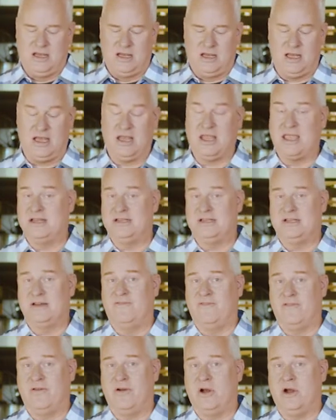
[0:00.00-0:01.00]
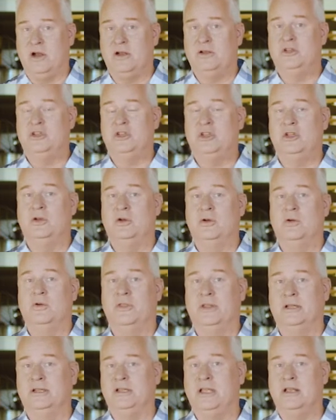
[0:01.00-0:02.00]
it gets deferred to
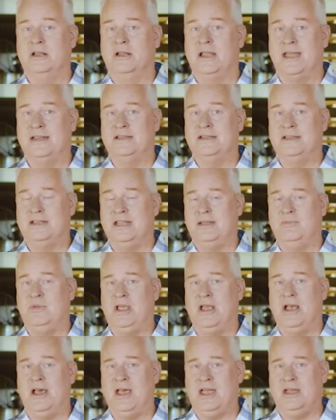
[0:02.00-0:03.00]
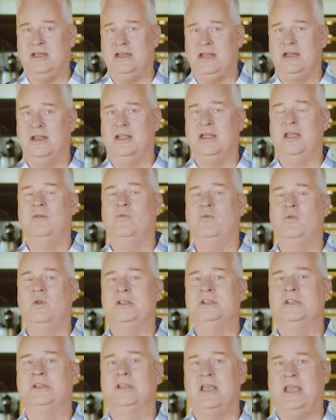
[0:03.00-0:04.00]
the legal entity behind it, in
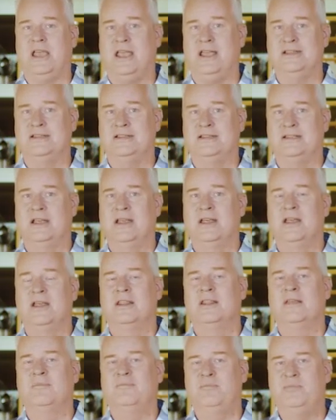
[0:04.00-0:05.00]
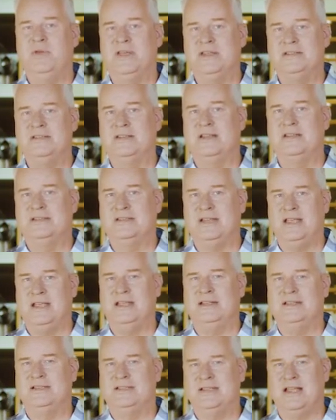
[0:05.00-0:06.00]
which case the business
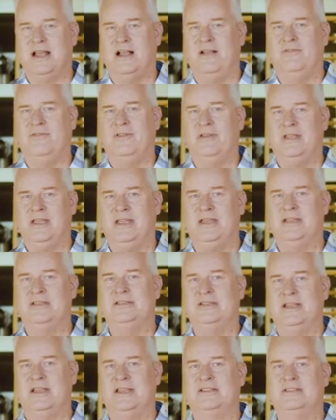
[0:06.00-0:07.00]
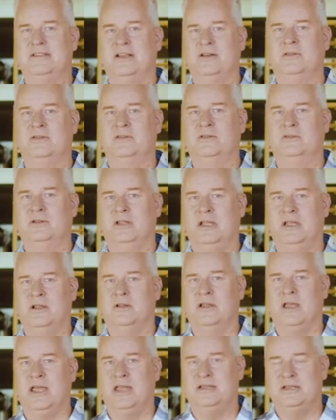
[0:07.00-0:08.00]
itself is its own
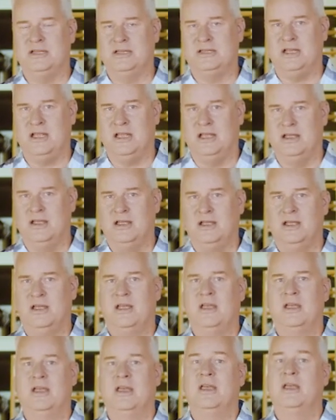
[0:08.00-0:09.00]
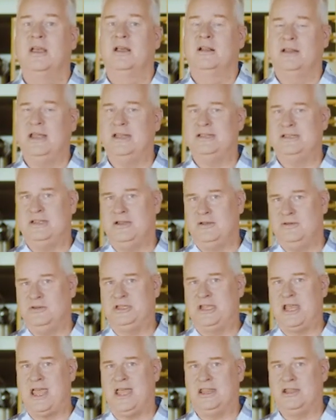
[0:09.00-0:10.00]
legal entity. Let's
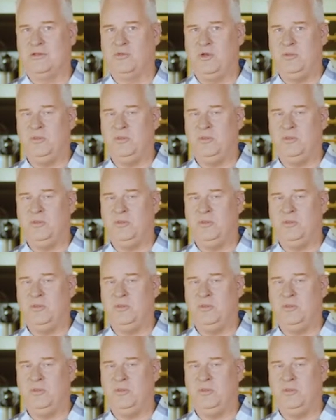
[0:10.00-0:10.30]
use that $3